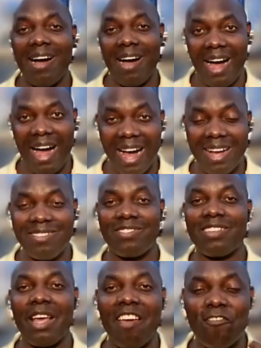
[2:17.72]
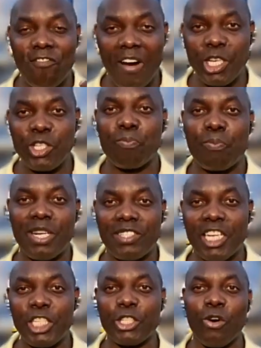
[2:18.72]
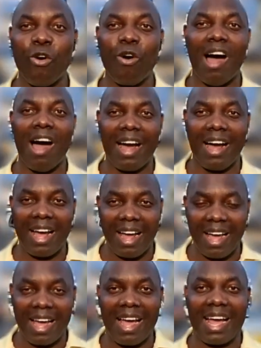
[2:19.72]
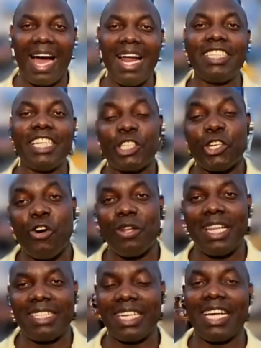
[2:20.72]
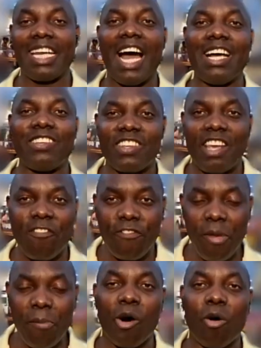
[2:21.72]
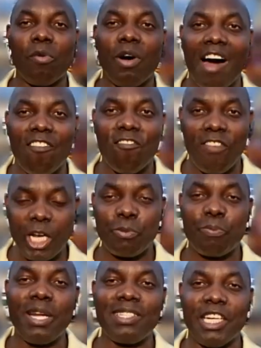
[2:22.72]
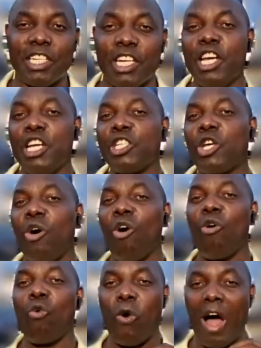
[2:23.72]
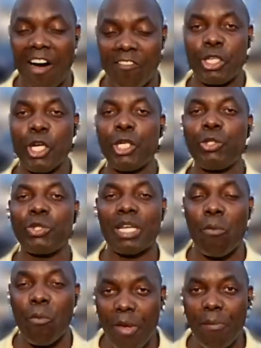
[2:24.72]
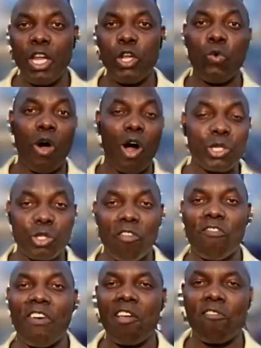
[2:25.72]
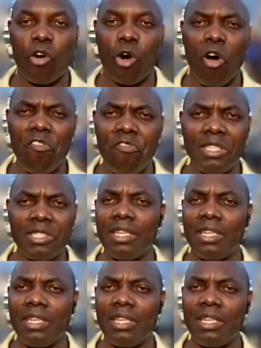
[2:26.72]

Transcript: has a vice presidential candidate on the ticket as a female vice president. So I've talked to some women who are also vying for office.